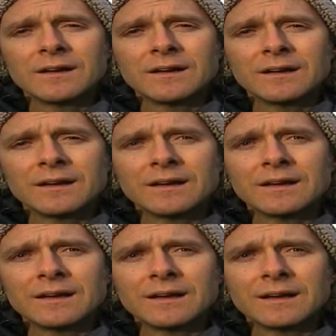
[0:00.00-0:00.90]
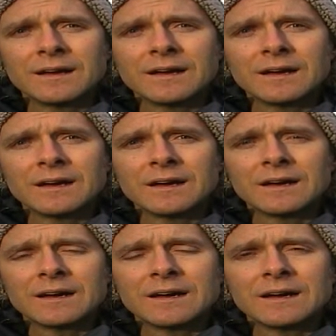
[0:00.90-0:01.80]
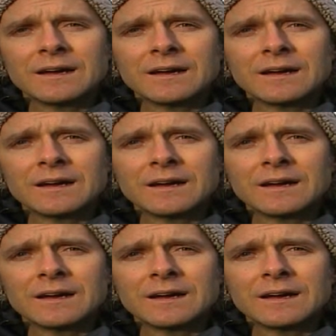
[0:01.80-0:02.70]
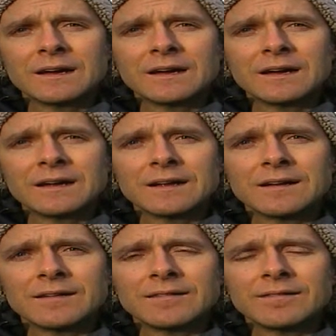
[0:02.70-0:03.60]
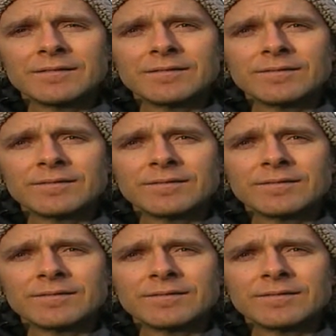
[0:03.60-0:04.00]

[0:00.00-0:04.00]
[no speech]